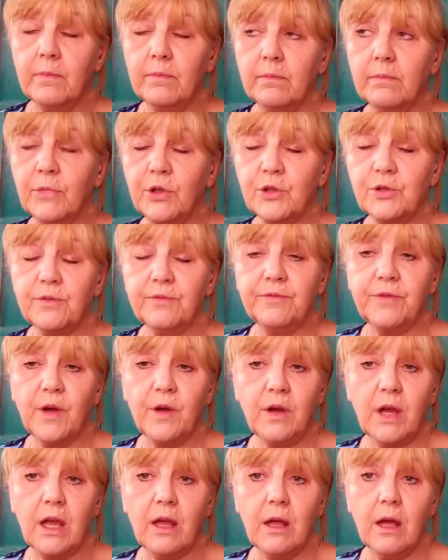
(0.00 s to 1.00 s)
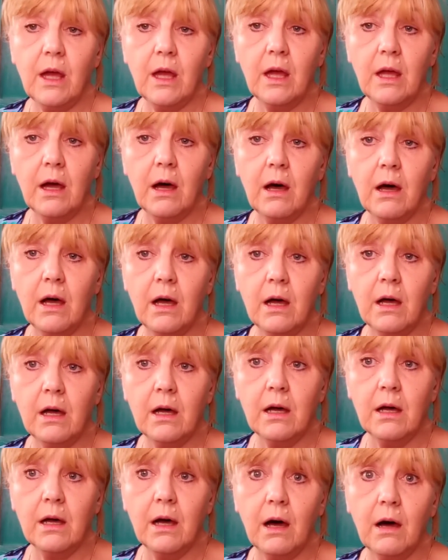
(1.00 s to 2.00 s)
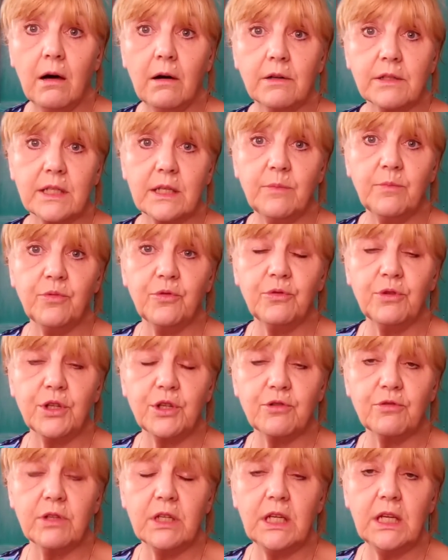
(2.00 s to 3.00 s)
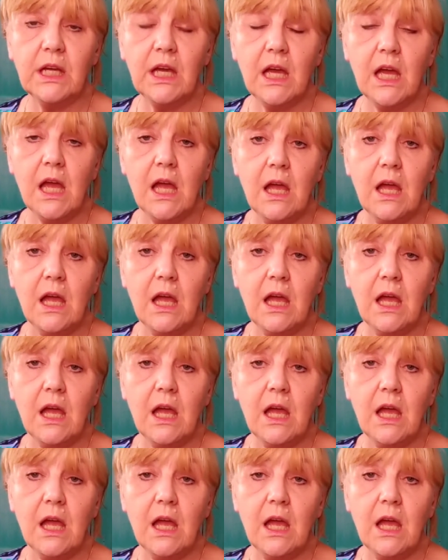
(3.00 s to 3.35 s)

modern folk uh, art embroidery,